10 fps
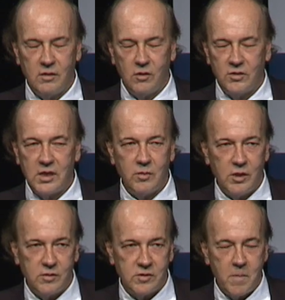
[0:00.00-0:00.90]
all-time
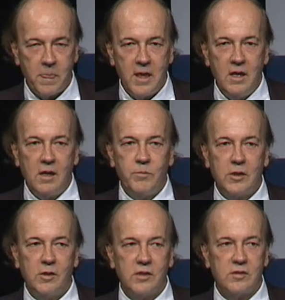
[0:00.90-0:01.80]
lows.
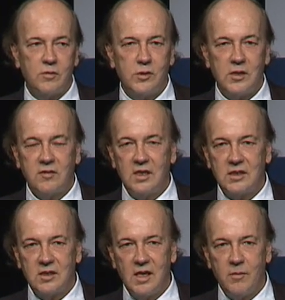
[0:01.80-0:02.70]
Because, of course, you have to take
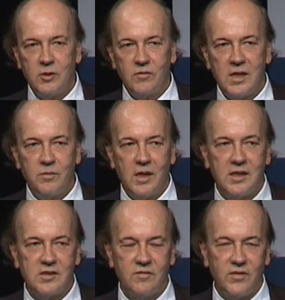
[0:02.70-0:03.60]
the nominal rate
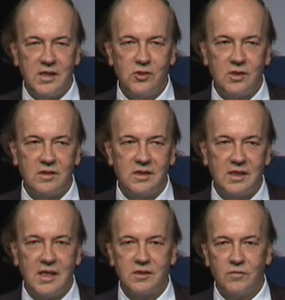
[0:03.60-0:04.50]
minus inflation to
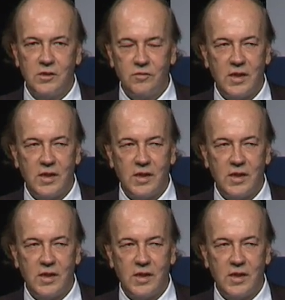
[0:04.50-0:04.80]
get the real